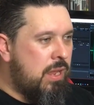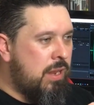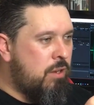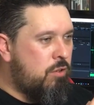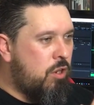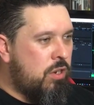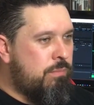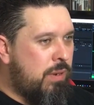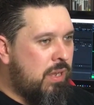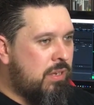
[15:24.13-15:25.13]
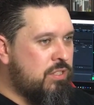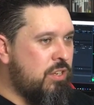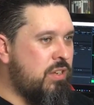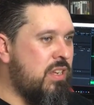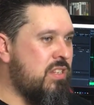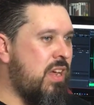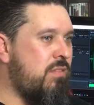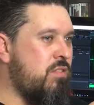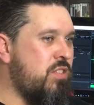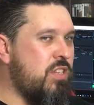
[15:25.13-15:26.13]
and not on the plug so it doesn't
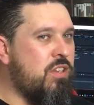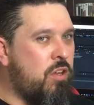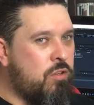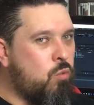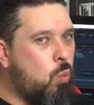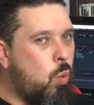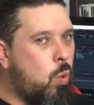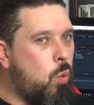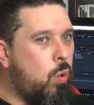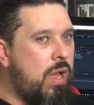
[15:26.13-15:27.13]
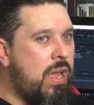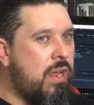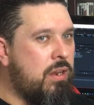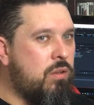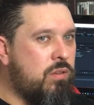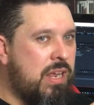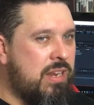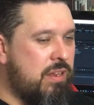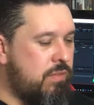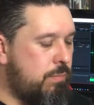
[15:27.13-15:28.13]
have to sit on the wall uh, that
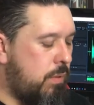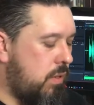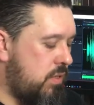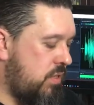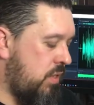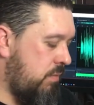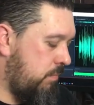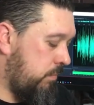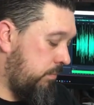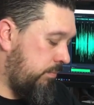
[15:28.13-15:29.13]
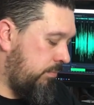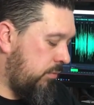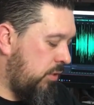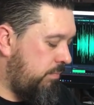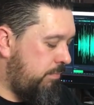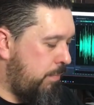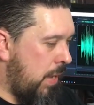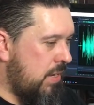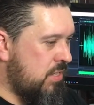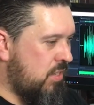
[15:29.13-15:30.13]
heavy part so
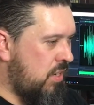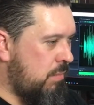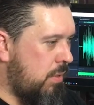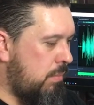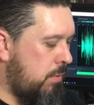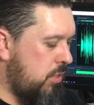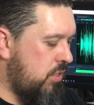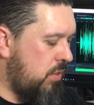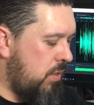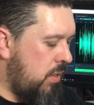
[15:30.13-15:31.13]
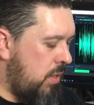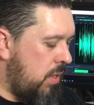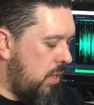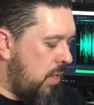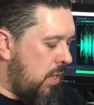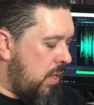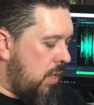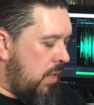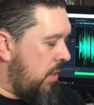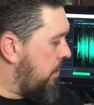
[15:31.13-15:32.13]
bad design in my books
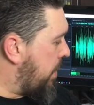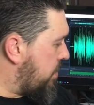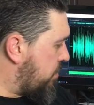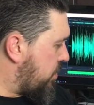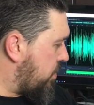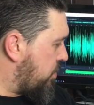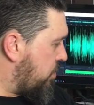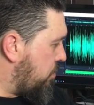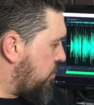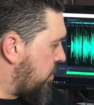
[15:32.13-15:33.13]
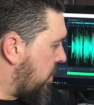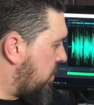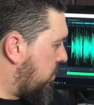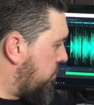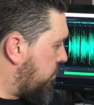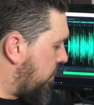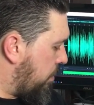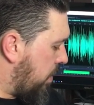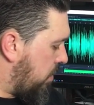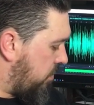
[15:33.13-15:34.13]
the battery is a two cell
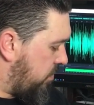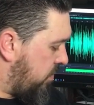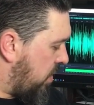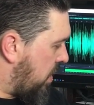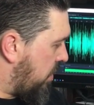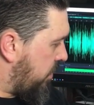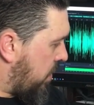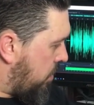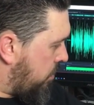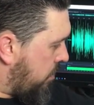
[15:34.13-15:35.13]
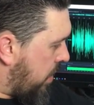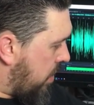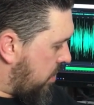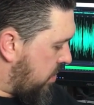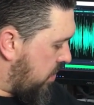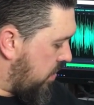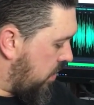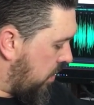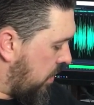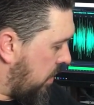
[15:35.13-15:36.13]
about five hour rated
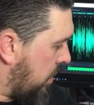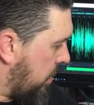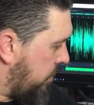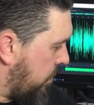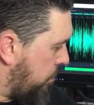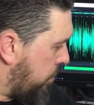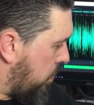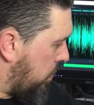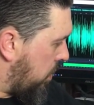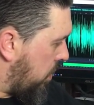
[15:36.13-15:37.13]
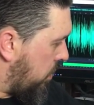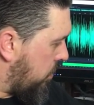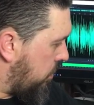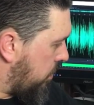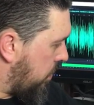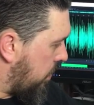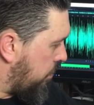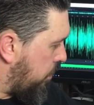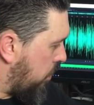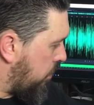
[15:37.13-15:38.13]
uh, lithium polyion uh,
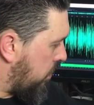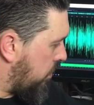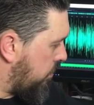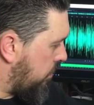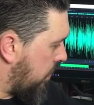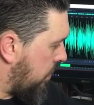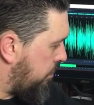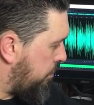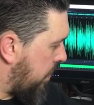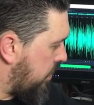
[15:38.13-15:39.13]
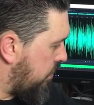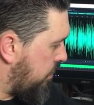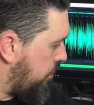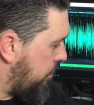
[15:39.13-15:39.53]
polymer uh, battery